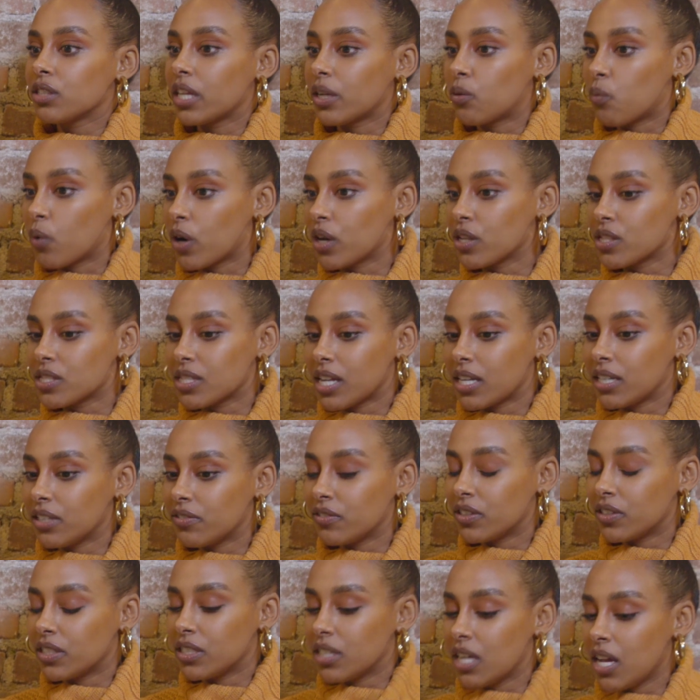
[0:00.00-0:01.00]
like where it's not
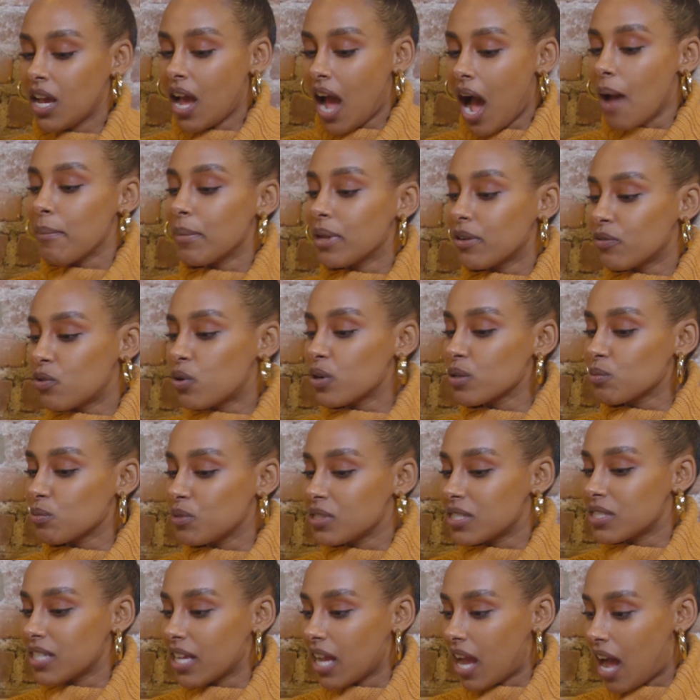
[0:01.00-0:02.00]
even, I mean, of course
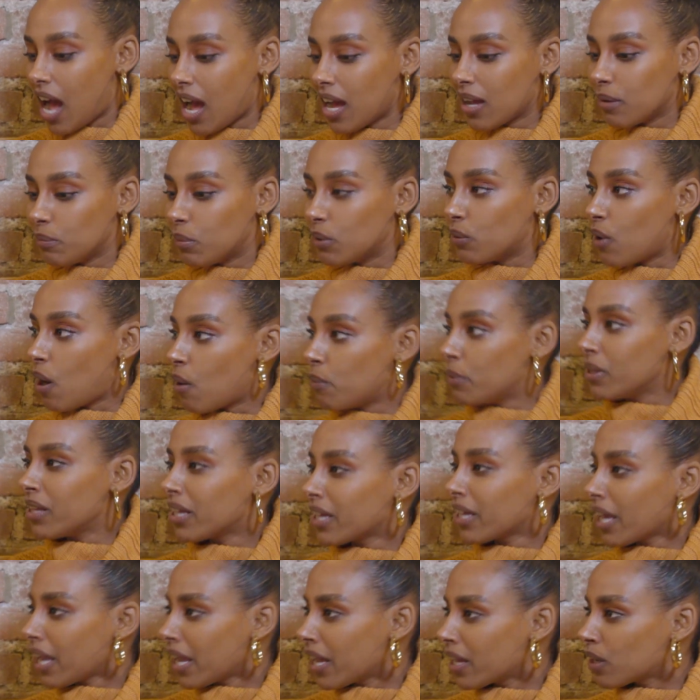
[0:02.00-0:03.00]
we'll say hi, but I'll be
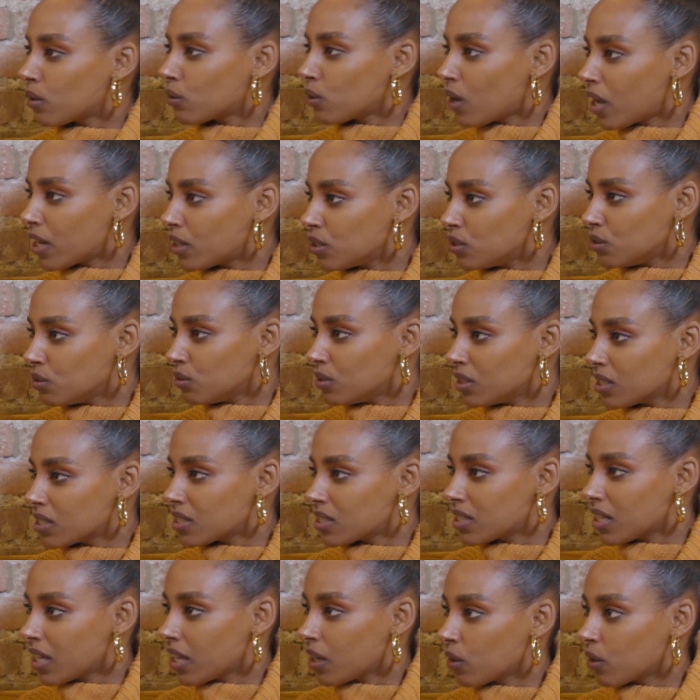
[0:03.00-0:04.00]
like, hey, I don't know how to do this thing.